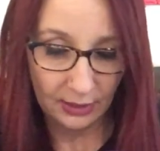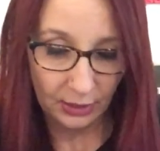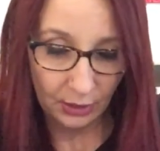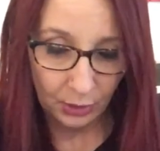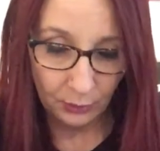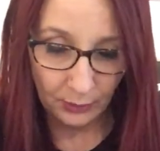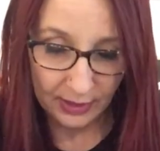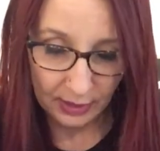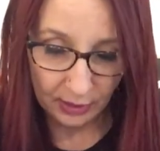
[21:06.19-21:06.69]

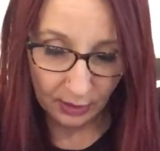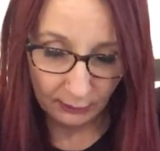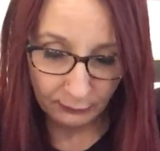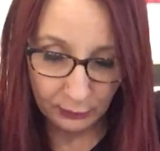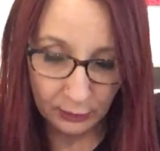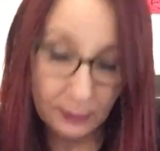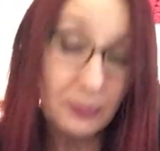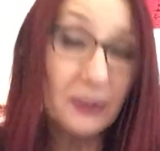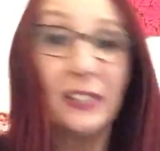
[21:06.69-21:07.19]
Quite
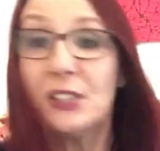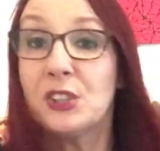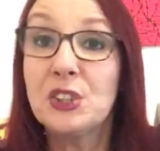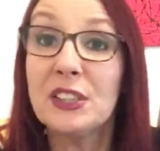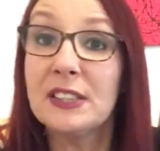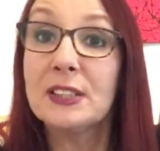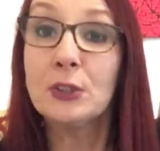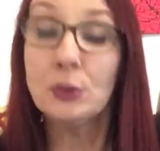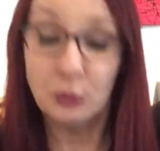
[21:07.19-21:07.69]
comfortably. It's
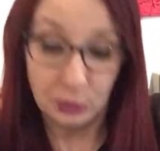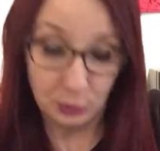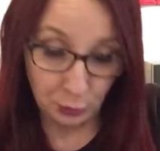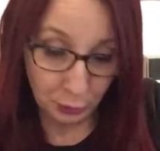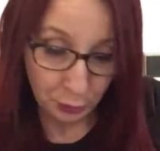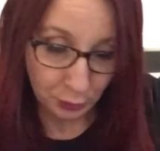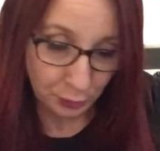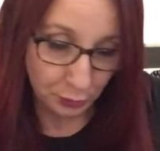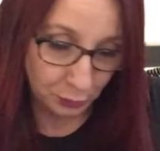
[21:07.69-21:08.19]
just so
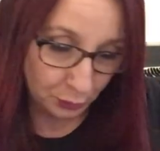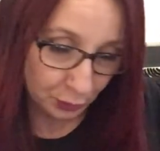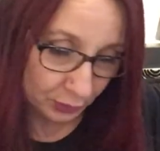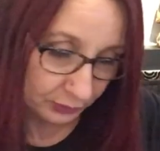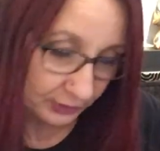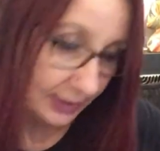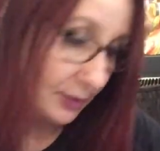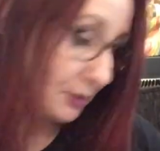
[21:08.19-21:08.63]
using no, right?